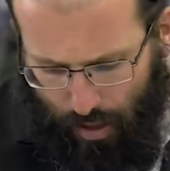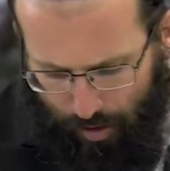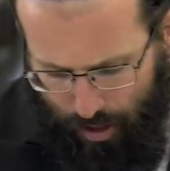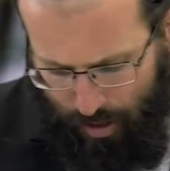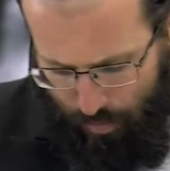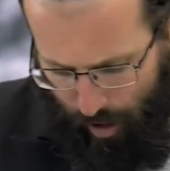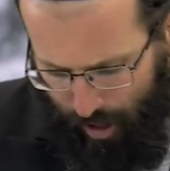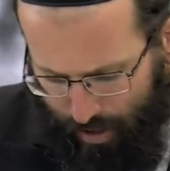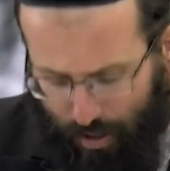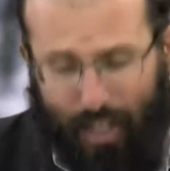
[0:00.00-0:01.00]
Now this is
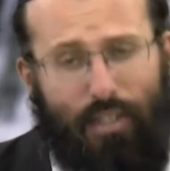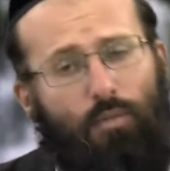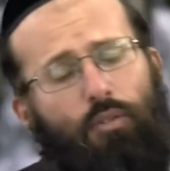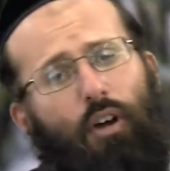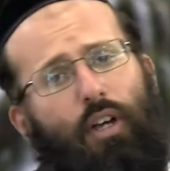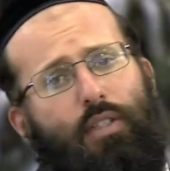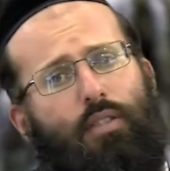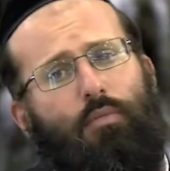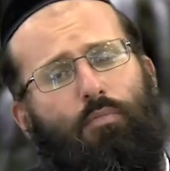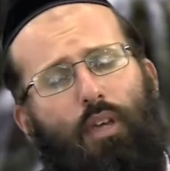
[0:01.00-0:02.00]
very exciting for
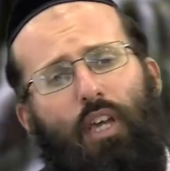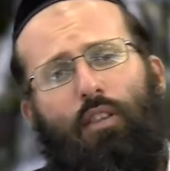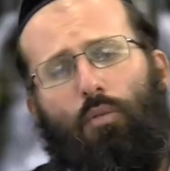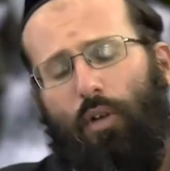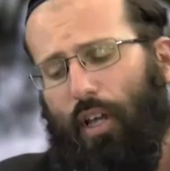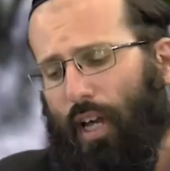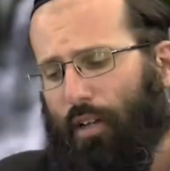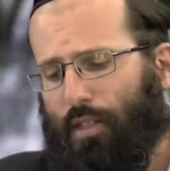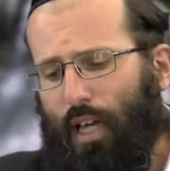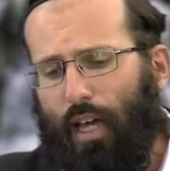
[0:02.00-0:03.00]
us, being that we are
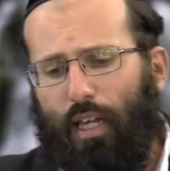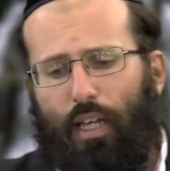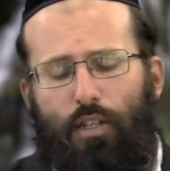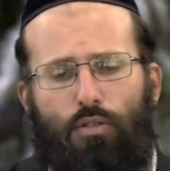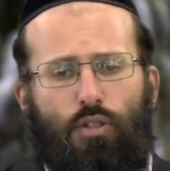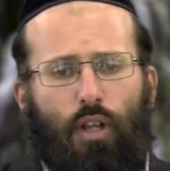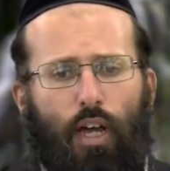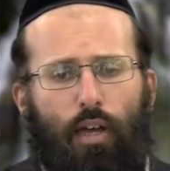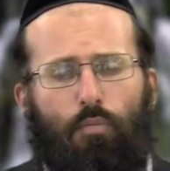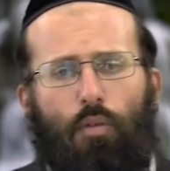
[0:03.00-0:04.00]
now standing in
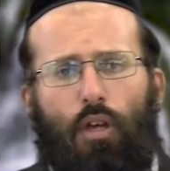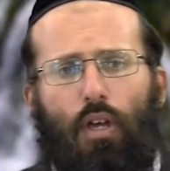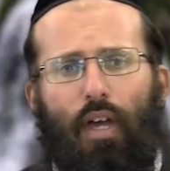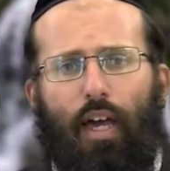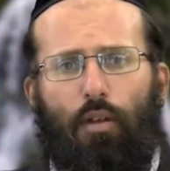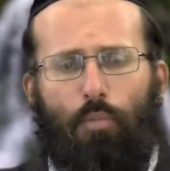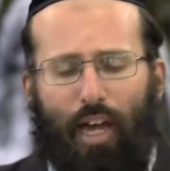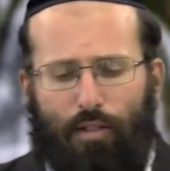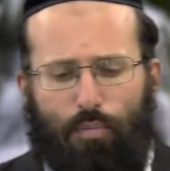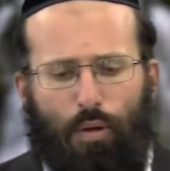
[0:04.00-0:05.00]
Yerushalayim and
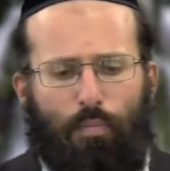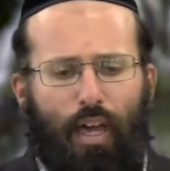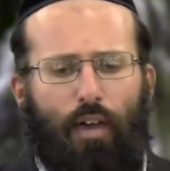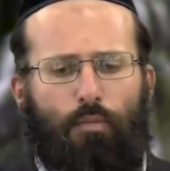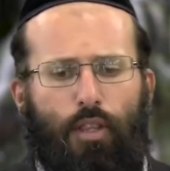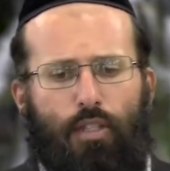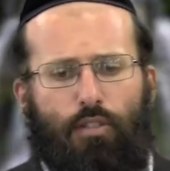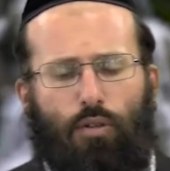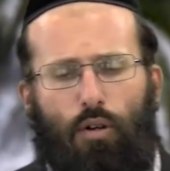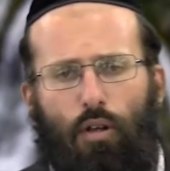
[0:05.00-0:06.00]
about to prepare for this
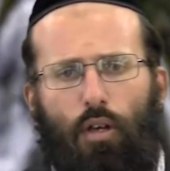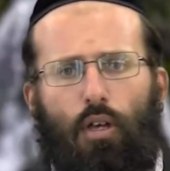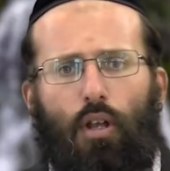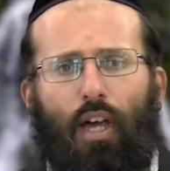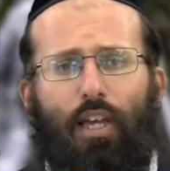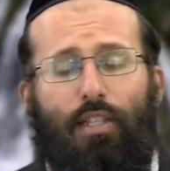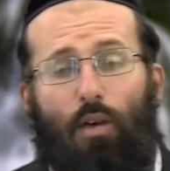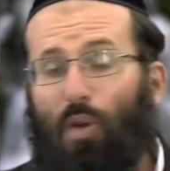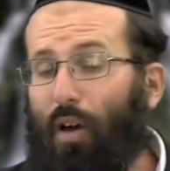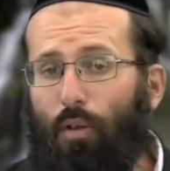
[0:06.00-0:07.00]
tour. Like I
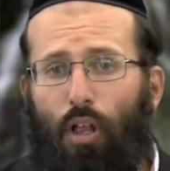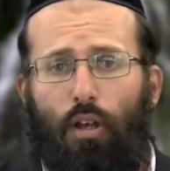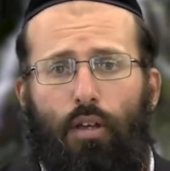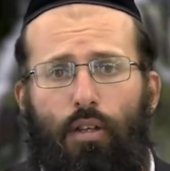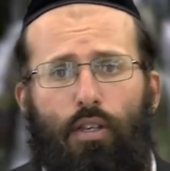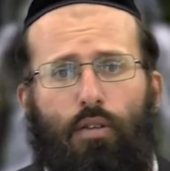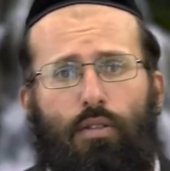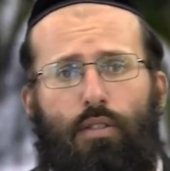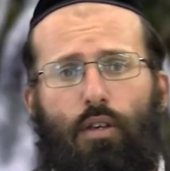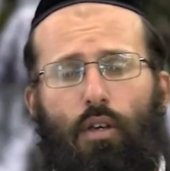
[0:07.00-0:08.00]
said, we have a lot of good
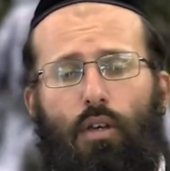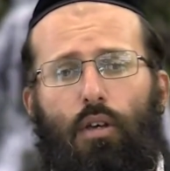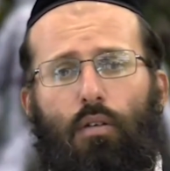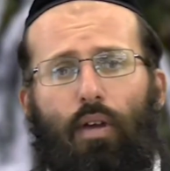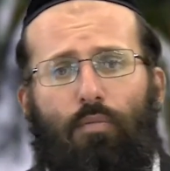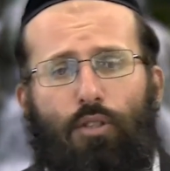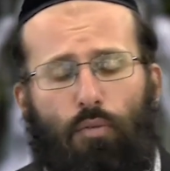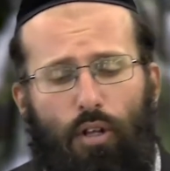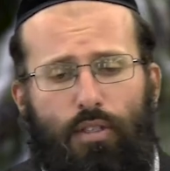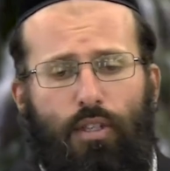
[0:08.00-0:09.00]
news. We have
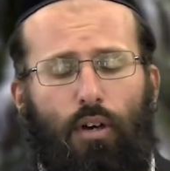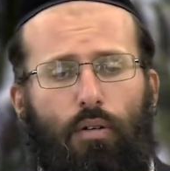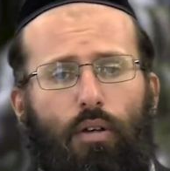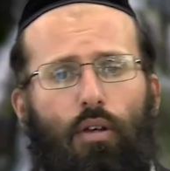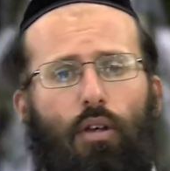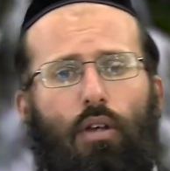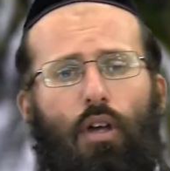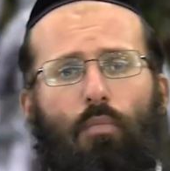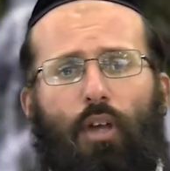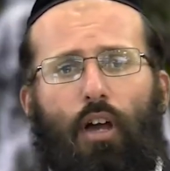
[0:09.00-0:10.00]
Toronto
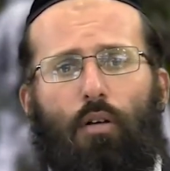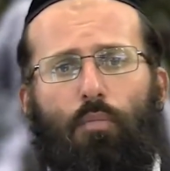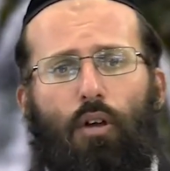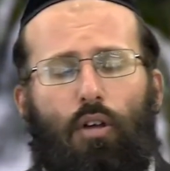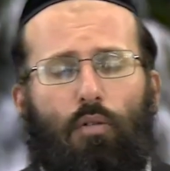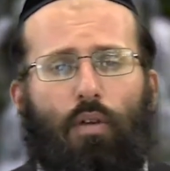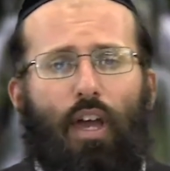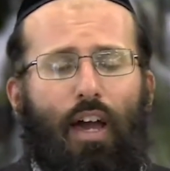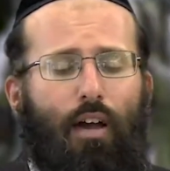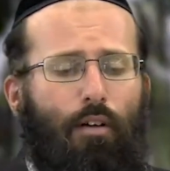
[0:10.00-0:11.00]
coming up. We
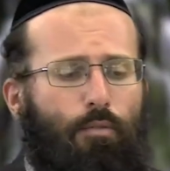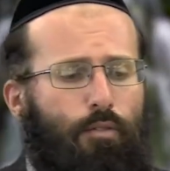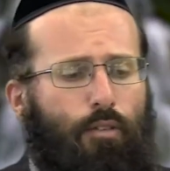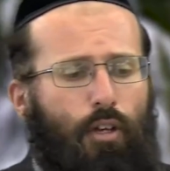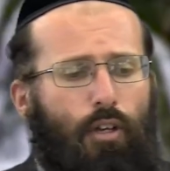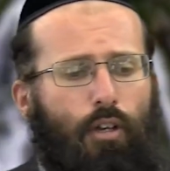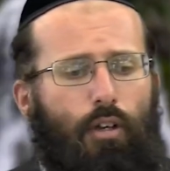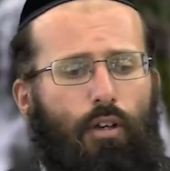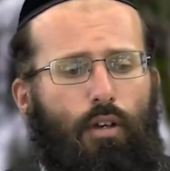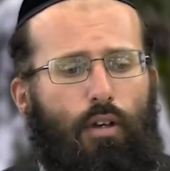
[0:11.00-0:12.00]
have
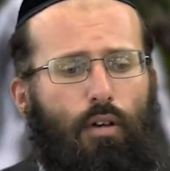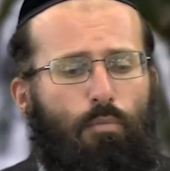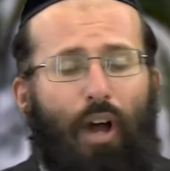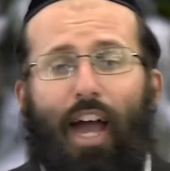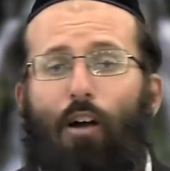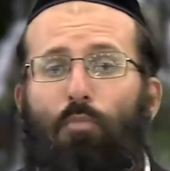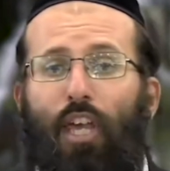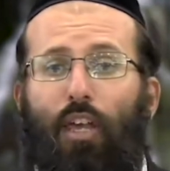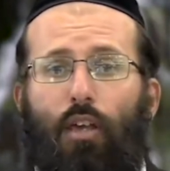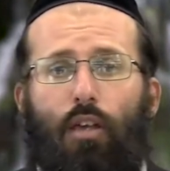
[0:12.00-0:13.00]

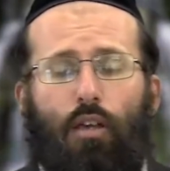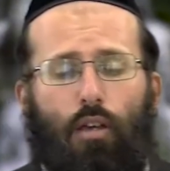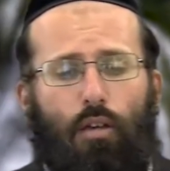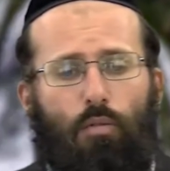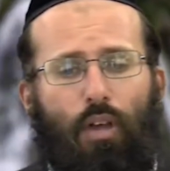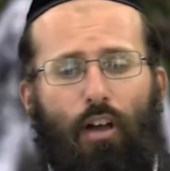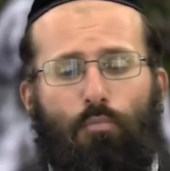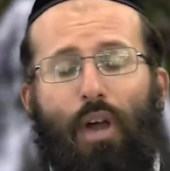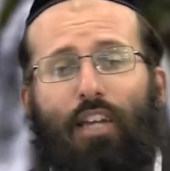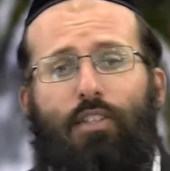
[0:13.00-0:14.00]
Miami. We have
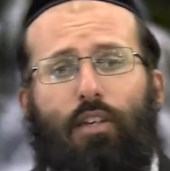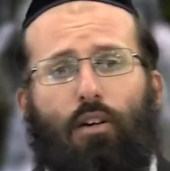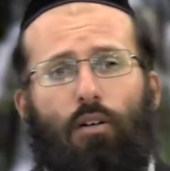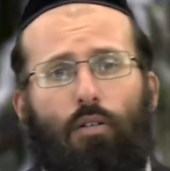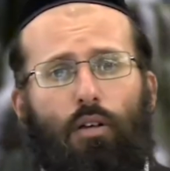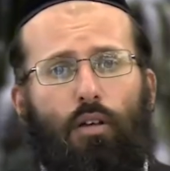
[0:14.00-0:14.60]
Mexico.